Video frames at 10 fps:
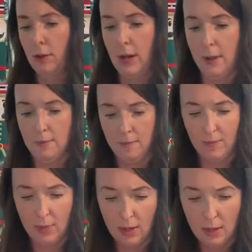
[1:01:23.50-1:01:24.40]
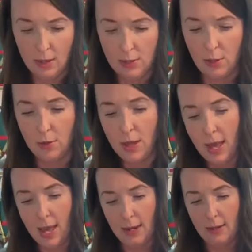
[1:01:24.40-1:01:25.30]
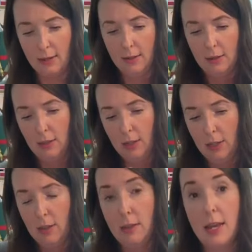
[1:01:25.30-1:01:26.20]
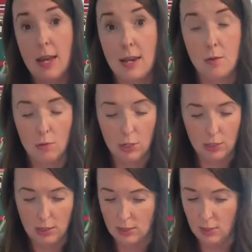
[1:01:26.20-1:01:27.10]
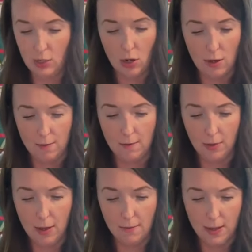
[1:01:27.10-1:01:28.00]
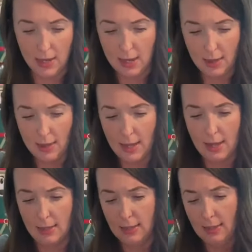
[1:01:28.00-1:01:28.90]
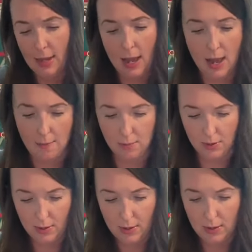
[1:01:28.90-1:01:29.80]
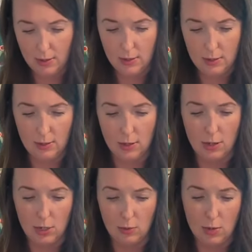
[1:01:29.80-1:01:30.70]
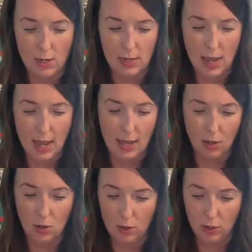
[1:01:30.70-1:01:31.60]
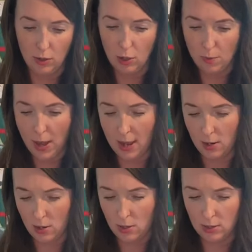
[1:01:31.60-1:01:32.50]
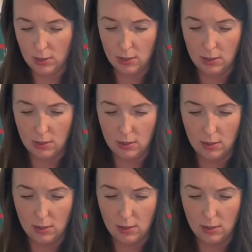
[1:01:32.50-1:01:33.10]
Okay, so then we're just going to start fluffing this up. So you just want to take all your little petals